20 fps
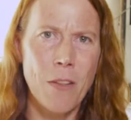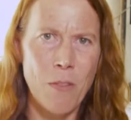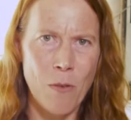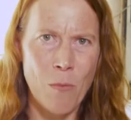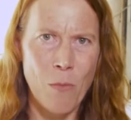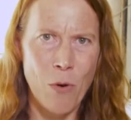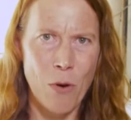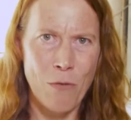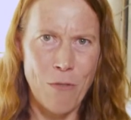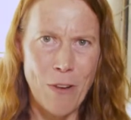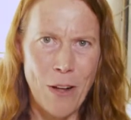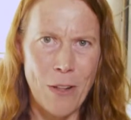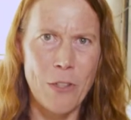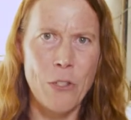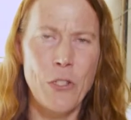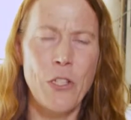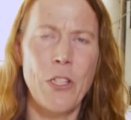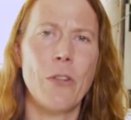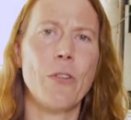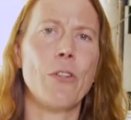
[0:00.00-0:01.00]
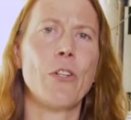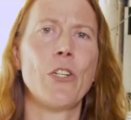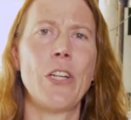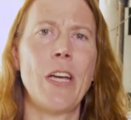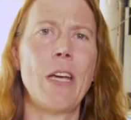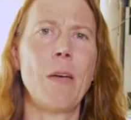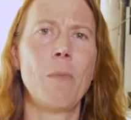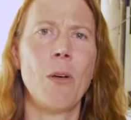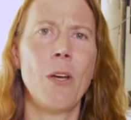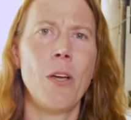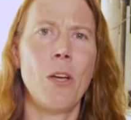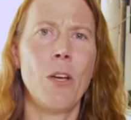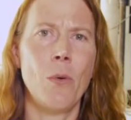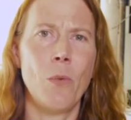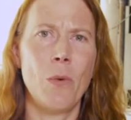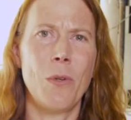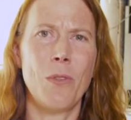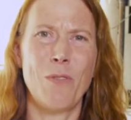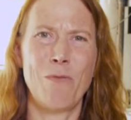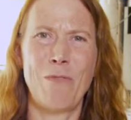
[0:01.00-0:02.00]
of the morphology or shape
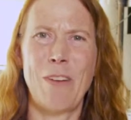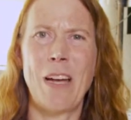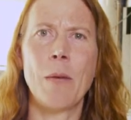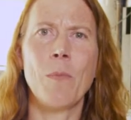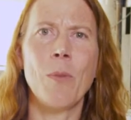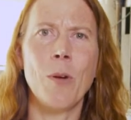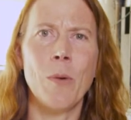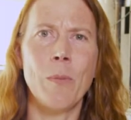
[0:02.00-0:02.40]
was fiber